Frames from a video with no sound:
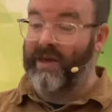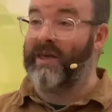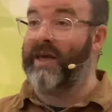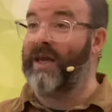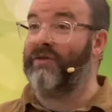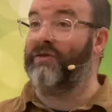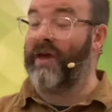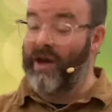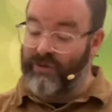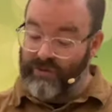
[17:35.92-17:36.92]
He entered the
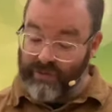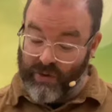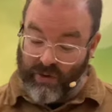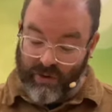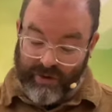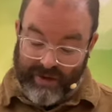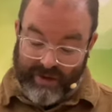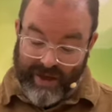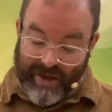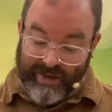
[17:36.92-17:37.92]
house of God,
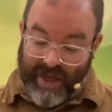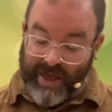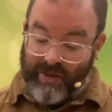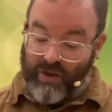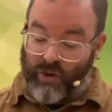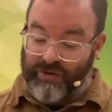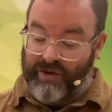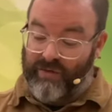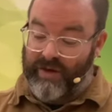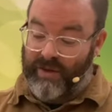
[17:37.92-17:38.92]
and taking the
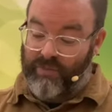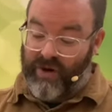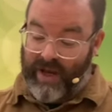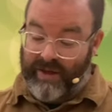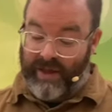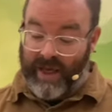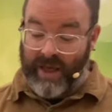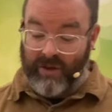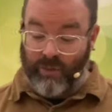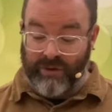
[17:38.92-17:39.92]
consecrated bread, he
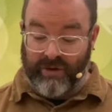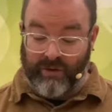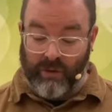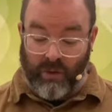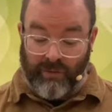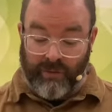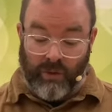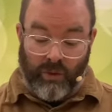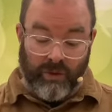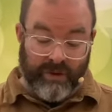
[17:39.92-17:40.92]
ate what is
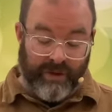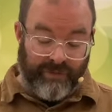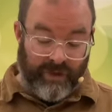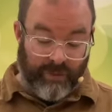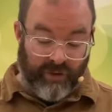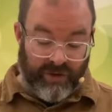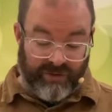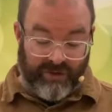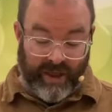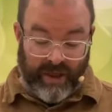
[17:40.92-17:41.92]
lawful only for the
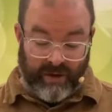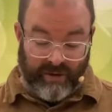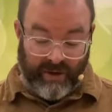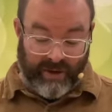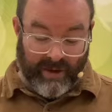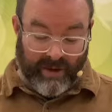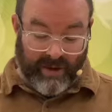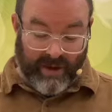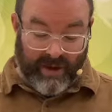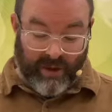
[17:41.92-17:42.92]
priest to eat,
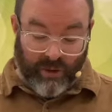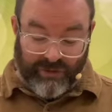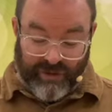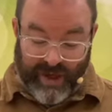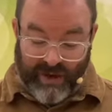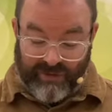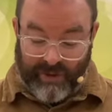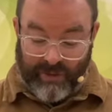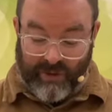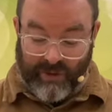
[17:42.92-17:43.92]
and he also gave
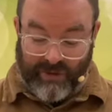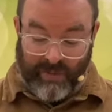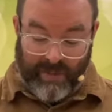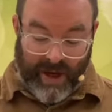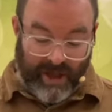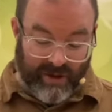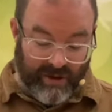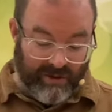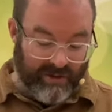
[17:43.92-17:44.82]
some to his companions.